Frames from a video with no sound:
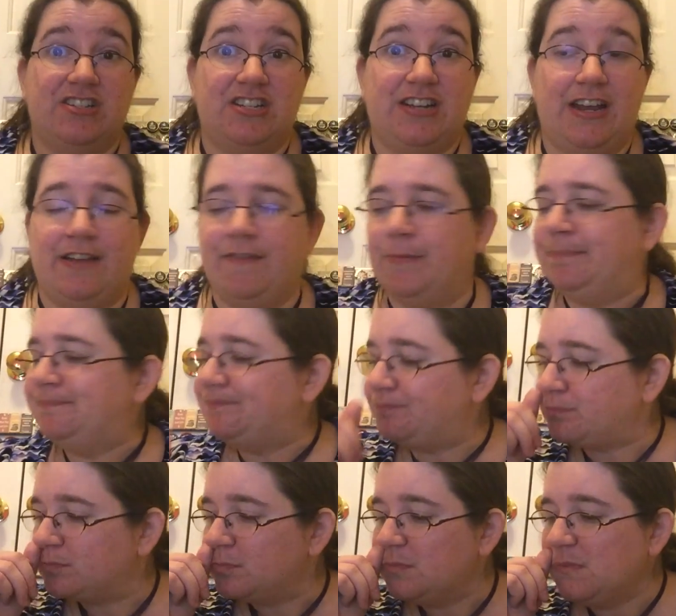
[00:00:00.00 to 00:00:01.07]
a ton of them.
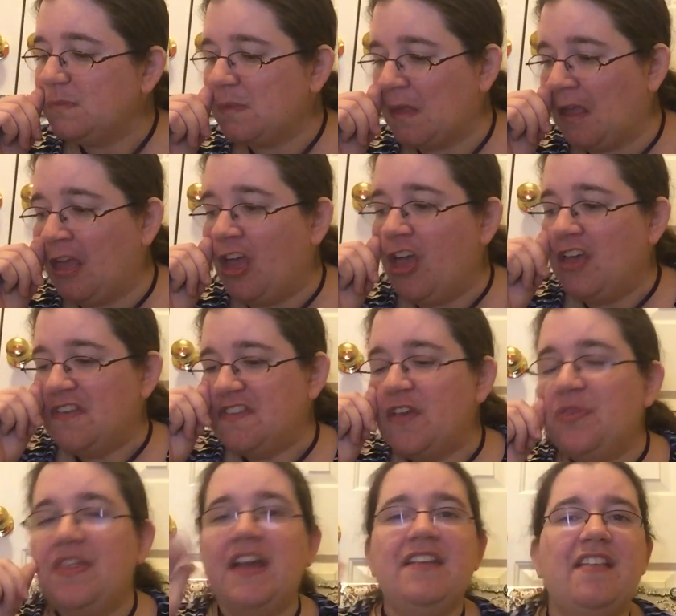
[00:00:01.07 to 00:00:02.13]

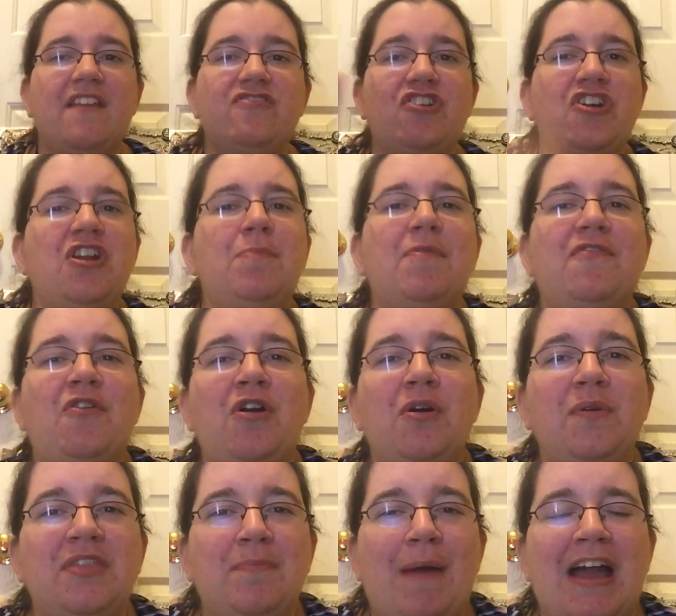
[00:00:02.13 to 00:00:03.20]
So things I've shown you before
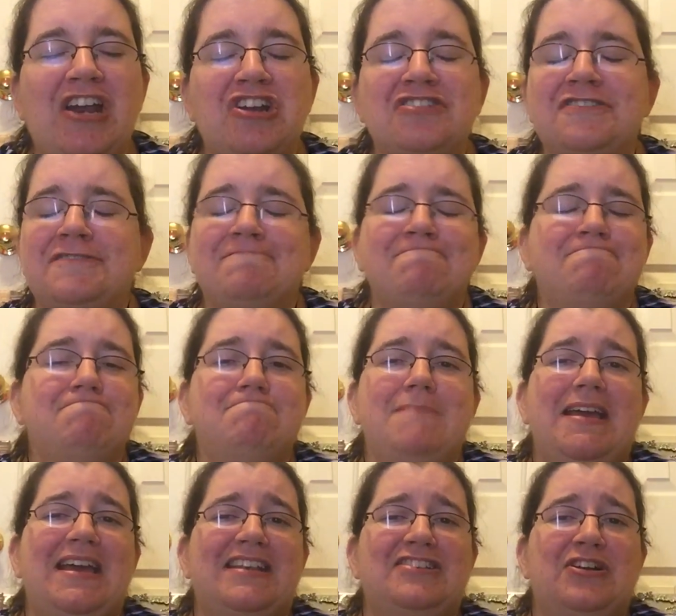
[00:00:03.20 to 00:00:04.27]
with the minders,
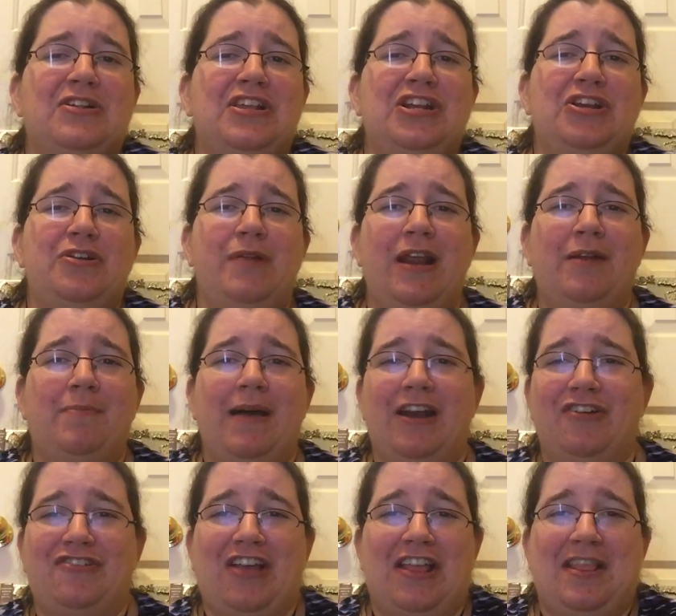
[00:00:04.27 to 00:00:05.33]
make it totally new needle
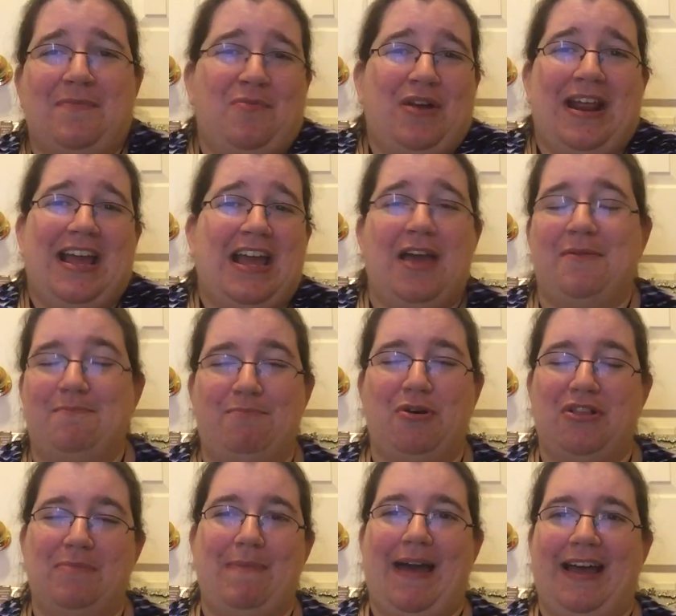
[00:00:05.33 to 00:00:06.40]
minders on them when I get
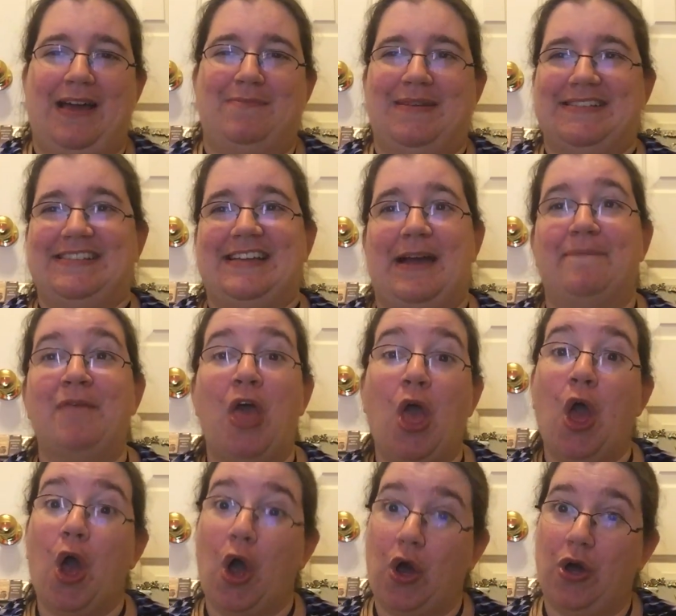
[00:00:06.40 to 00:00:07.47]
pulling back up next time.
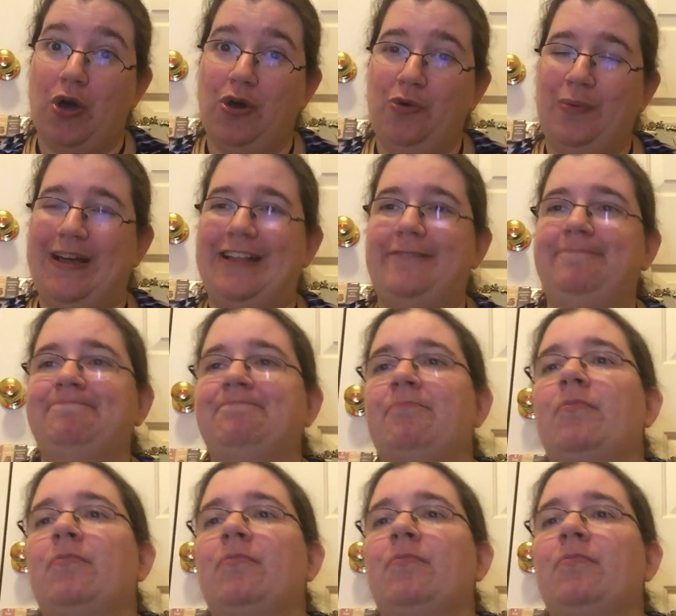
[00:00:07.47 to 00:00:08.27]
Oh well.